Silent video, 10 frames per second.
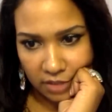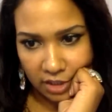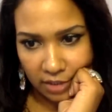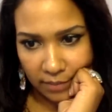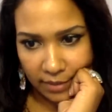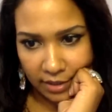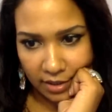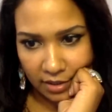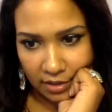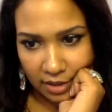Can a
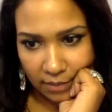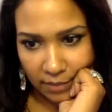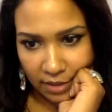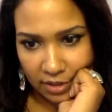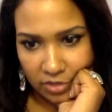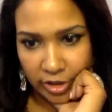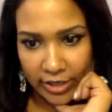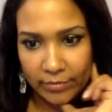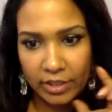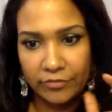man can men
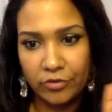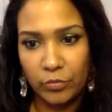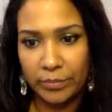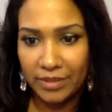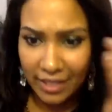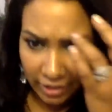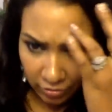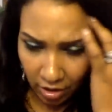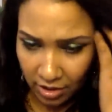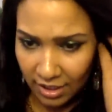extract money from women? They
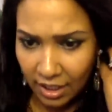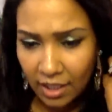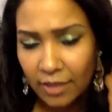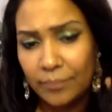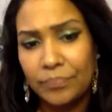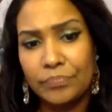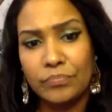do all the time.